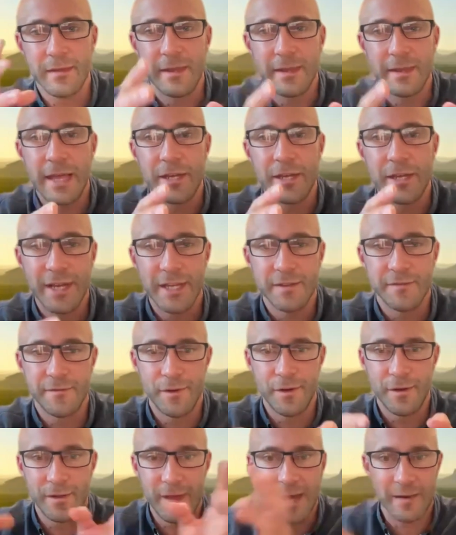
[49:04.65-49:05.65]
And then they
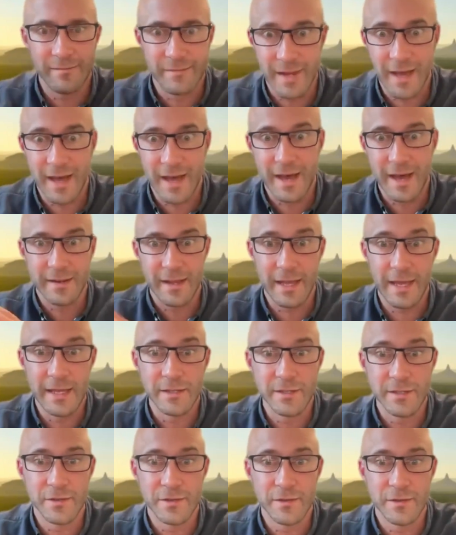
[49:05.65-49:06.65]
transfer that data
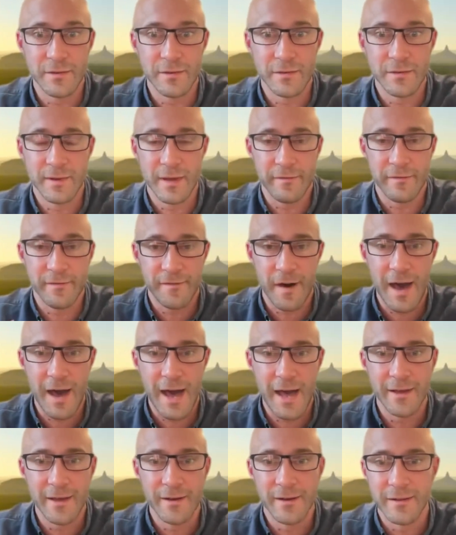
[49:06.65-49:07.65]
into a
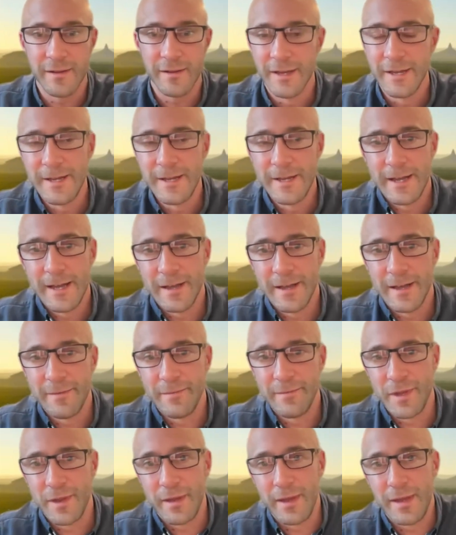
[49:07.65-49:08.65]
file,
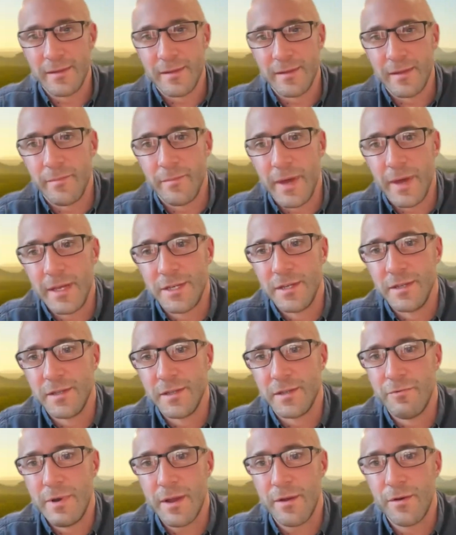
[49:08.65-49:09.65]
um, you know, into the
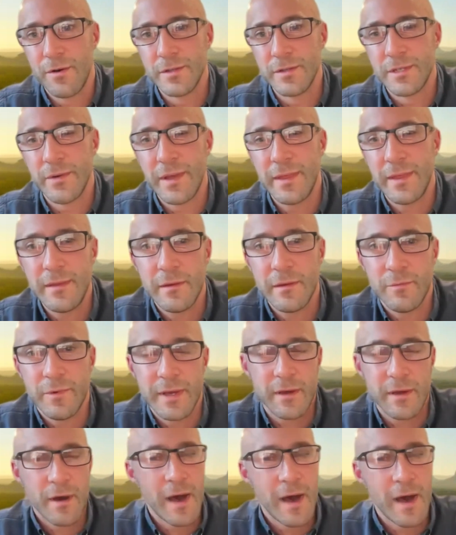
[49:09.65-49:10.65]
patient's record. So I think that
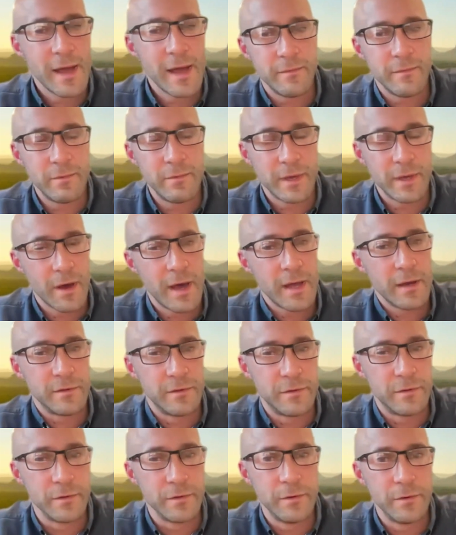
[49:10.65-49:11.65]
we're kind of we kind
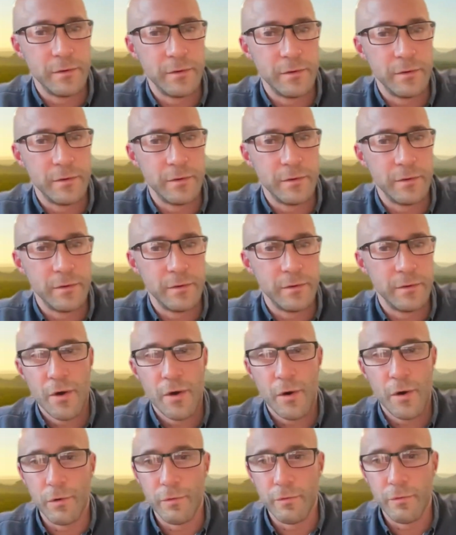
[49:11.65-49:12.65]
of do this
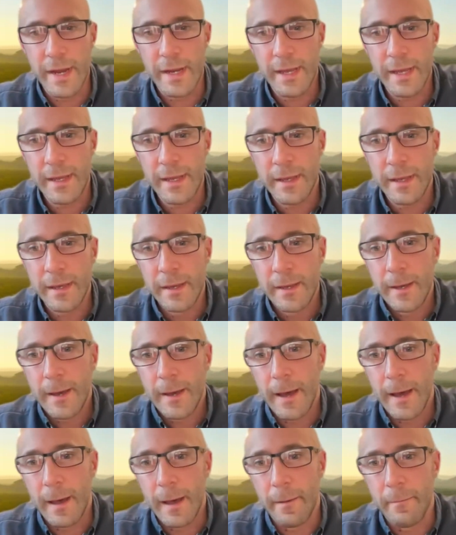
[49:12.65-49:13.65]
already.
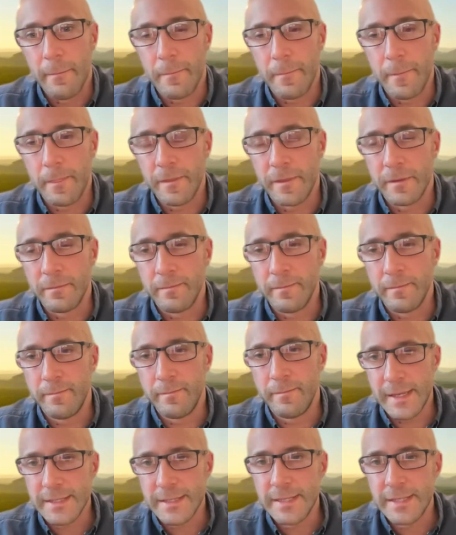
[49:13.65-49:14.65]
Um, th-
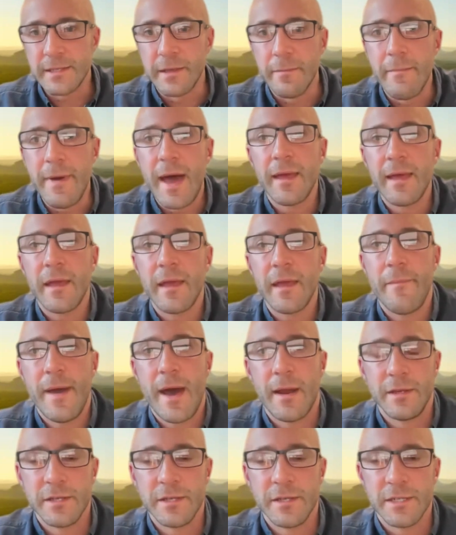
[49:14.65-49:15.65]
being systematic
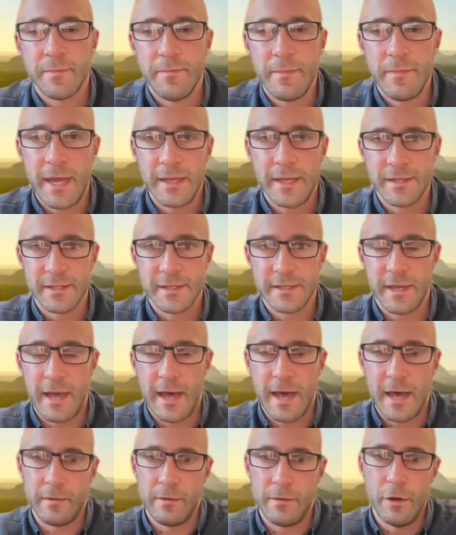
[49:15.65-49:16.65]
about it just means
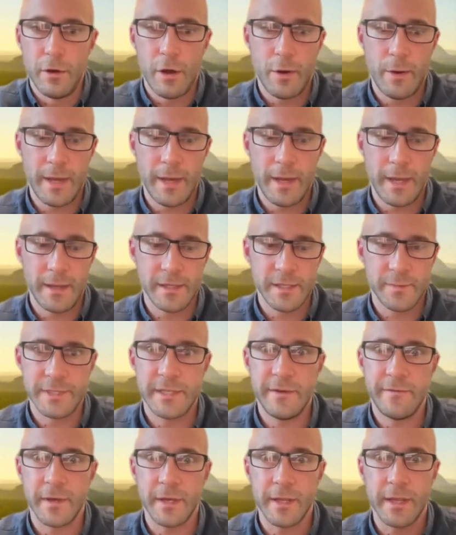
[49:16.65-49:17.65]
uh, knowing
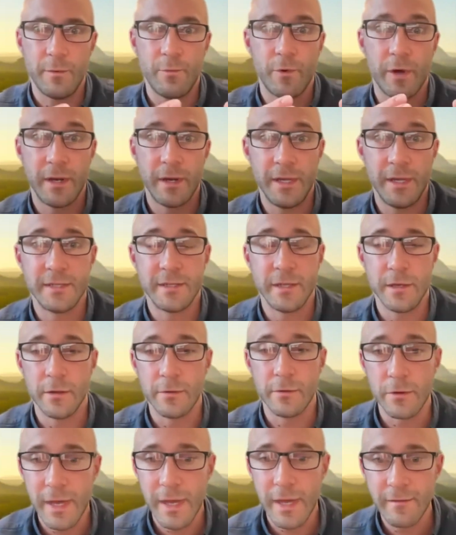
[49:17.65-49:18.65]
specifically what it is that you're
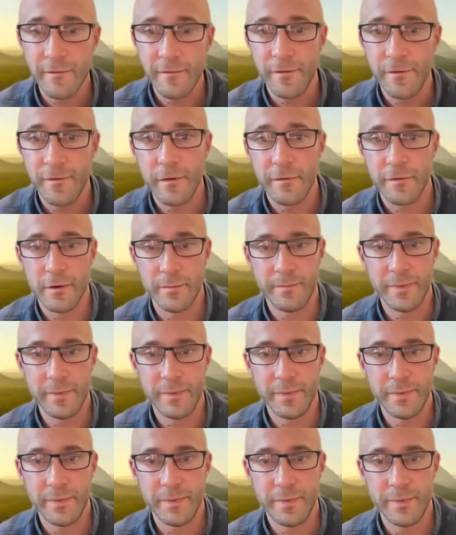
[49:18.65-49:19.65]
looking for for a
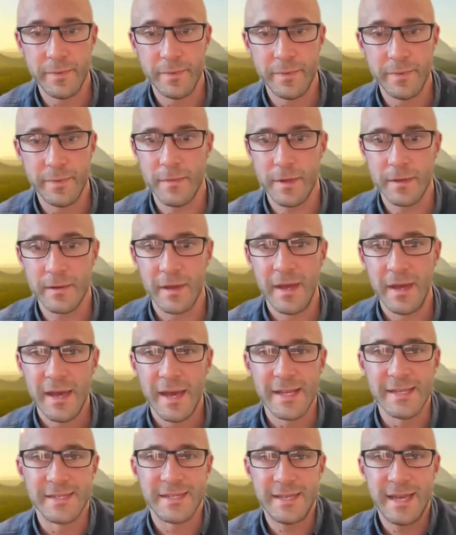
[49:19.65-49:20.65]
particular treatment
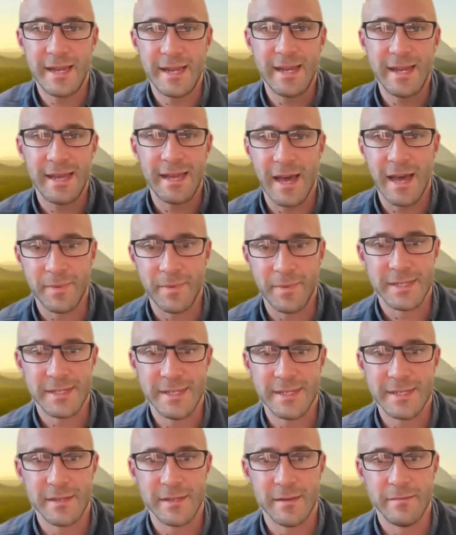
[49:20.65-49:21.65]
and setting up a
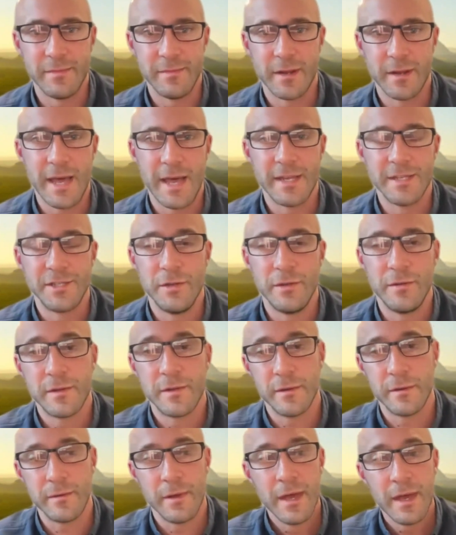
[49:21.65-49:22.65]
system that allows you
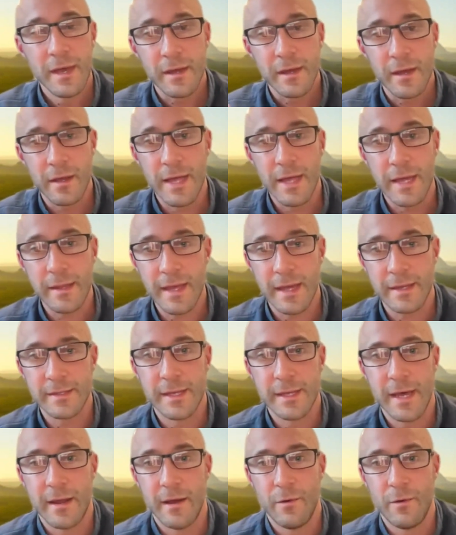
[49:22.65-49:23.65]
to collect
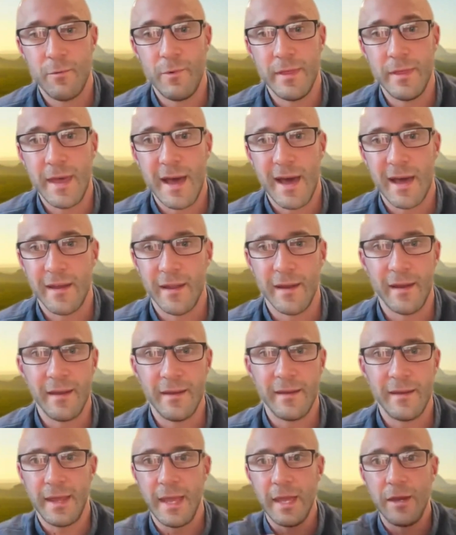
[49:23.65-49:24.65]
that data without
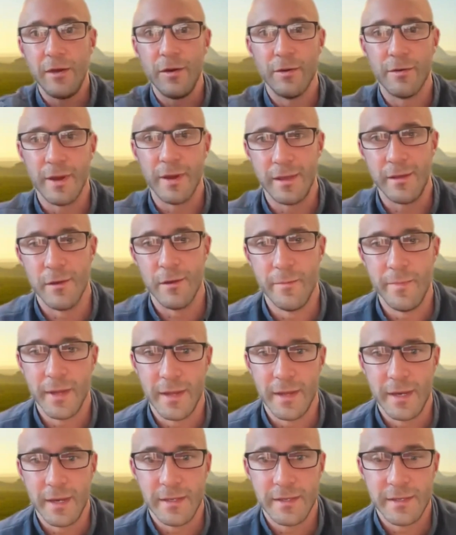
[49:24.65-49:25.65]
it hindering your
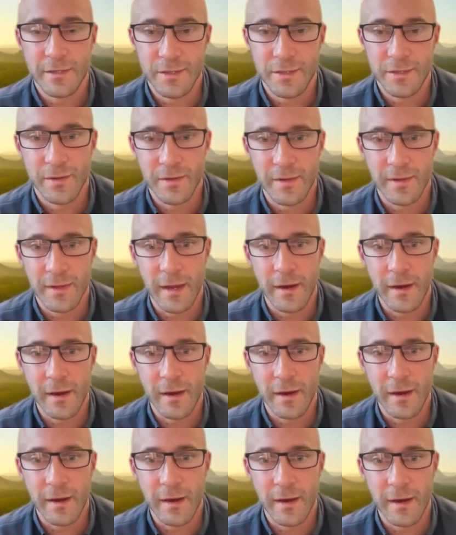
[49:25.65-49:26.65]
ability to do the
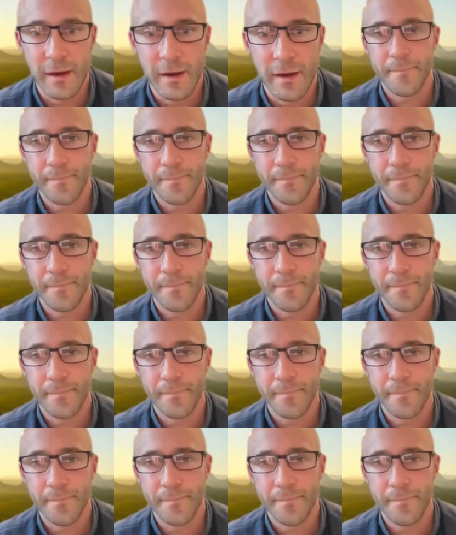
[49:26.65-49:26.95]
therapy.